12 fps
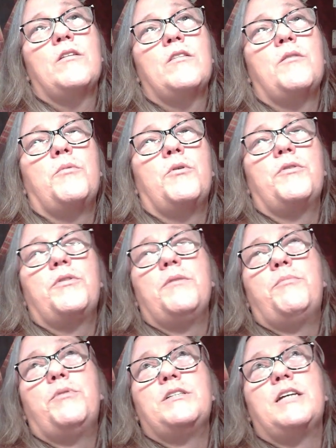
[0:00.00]
They're both
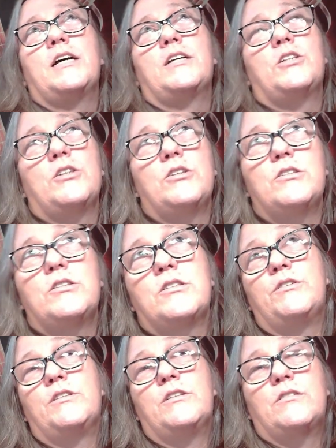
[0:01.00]
in
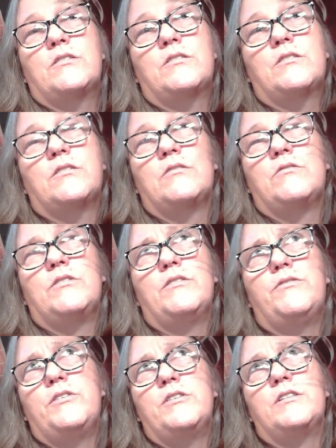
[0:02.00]
protectors. This one
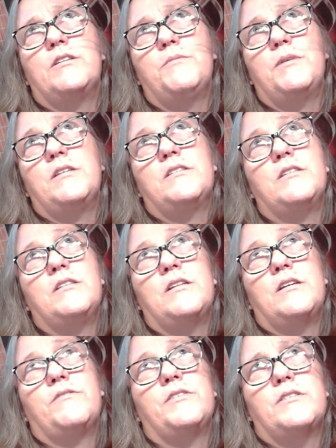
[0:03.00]
first, I'm guessing.
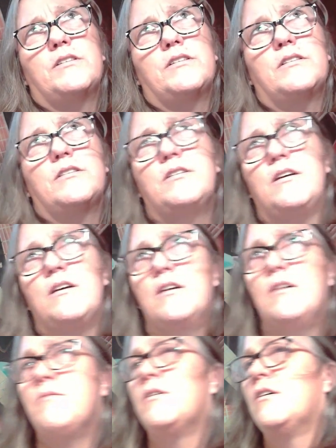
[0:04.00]
That feels like the
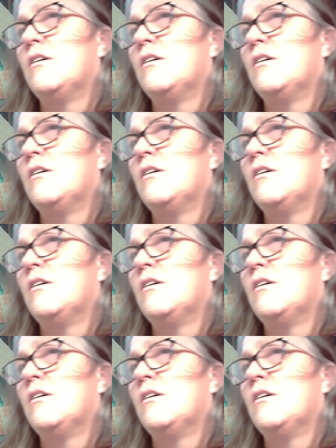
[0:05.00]
top.